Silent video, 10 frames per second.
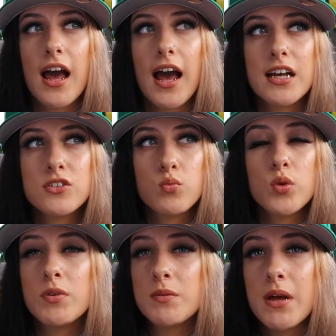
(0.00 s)
as a
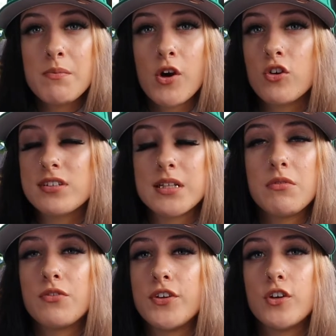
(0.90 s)
woman, maybe I've got
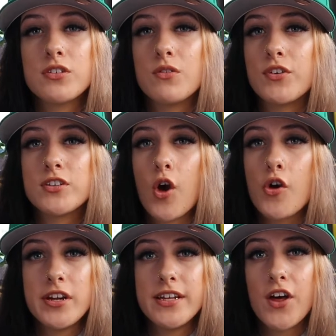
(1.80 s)
slimmer feet or something, so I
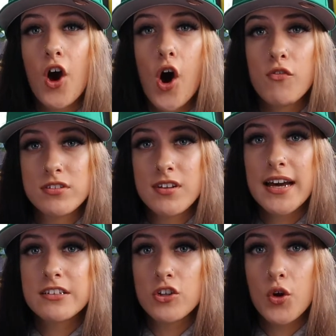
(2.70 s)
only need that half a
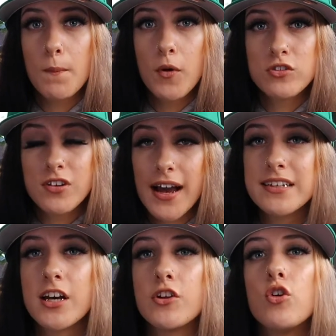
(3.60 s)
size. I know most
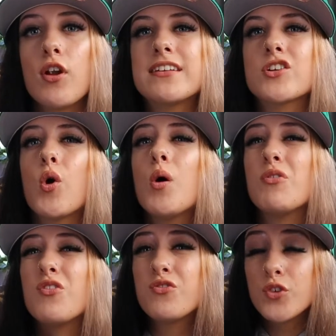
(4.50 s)
guys that I know like to go up
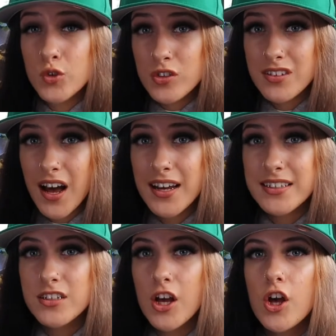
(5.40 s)
a full
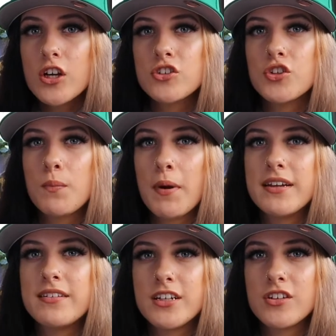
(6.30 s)
size. So
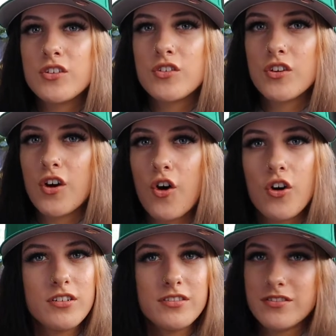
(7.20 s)
depending
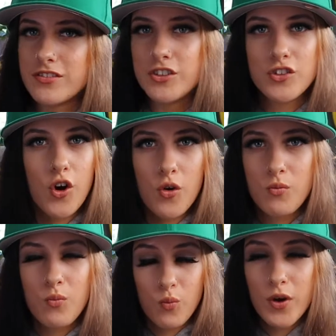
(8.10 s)
on, you know,
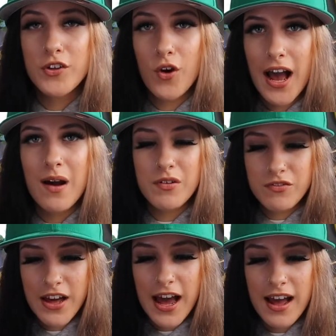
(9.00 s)
where you're at with
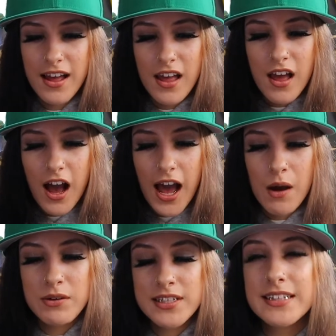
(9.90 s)
that, I
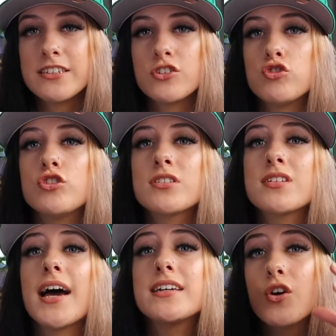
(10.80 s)
would say these are true to
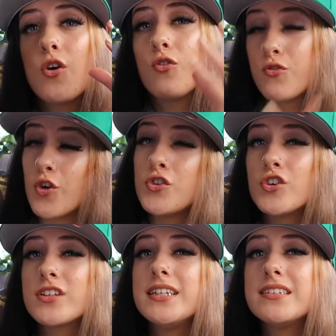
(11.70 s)
size for your
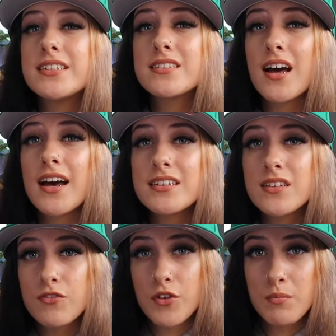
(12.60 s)
Yeezy size.
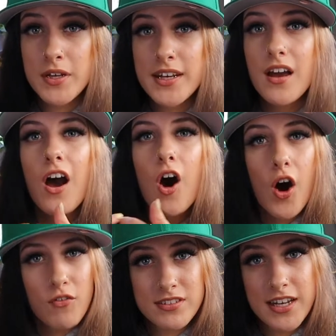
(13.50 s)
For me,
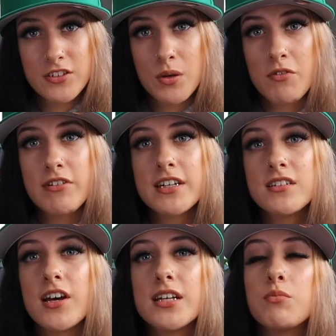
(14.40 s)
half a size up my regular
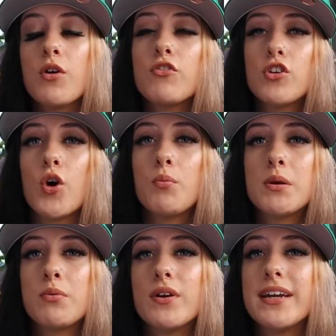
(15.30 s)
size, but for a lot of
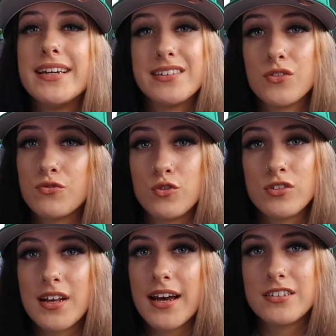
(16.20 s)
people, it is a full
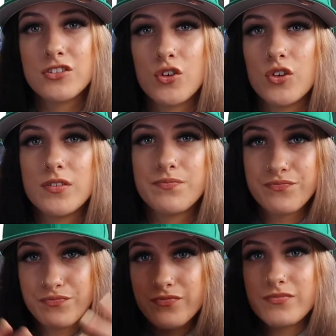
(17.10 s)
size. So
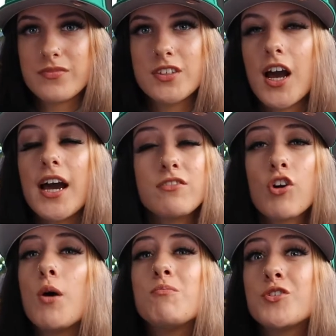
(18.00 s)
kind of
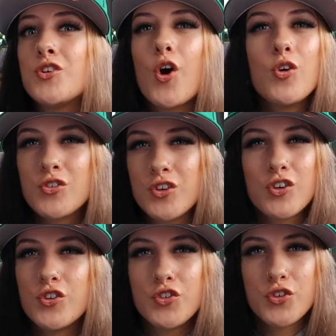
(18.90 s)
come to your own
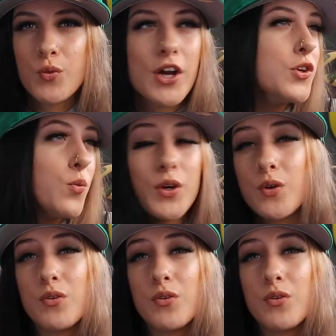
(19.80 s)
conclusion where you will